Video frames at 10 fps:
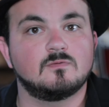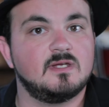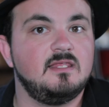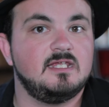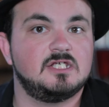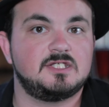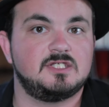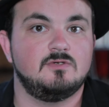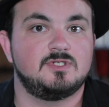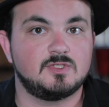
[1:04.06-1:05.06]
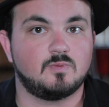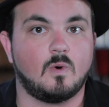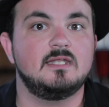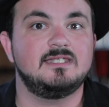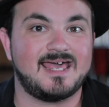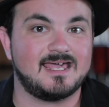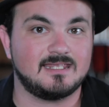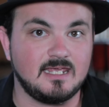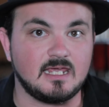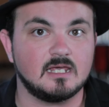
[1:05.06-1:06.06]
really just uses one
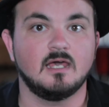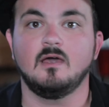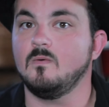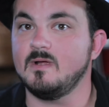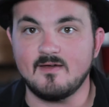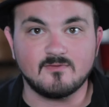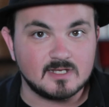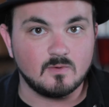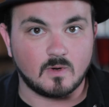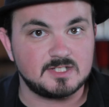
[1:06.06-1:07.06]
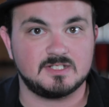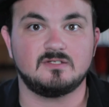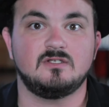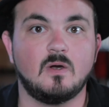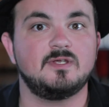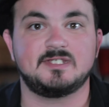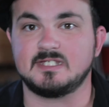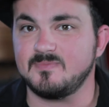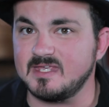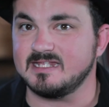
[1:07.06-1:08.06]
technique. Whenever he wants you to notice
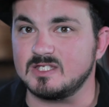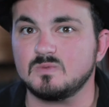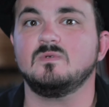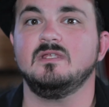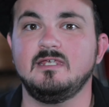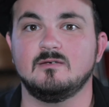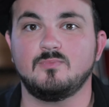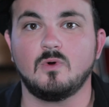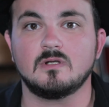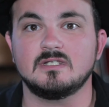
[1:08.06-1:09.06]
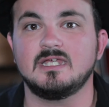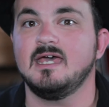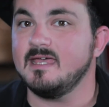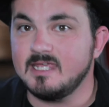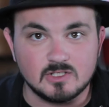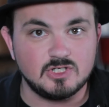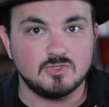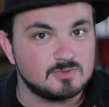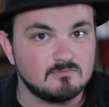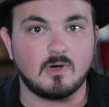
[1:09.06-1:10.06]
something that's really important, he'll
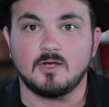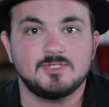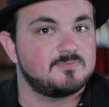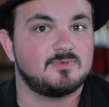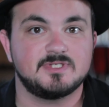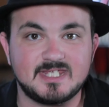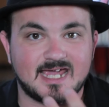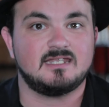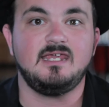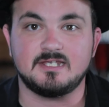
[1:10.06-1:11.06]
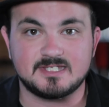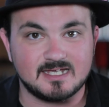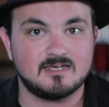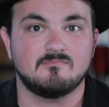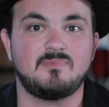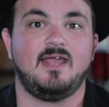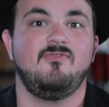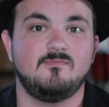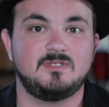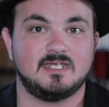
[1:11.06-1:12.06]
use multiple techniques and combine
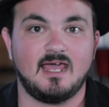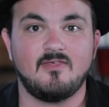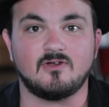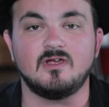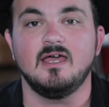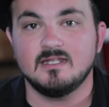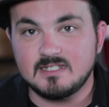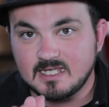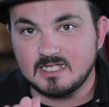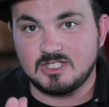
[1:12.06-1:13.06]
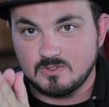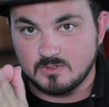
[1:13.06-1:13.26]
them together to get you to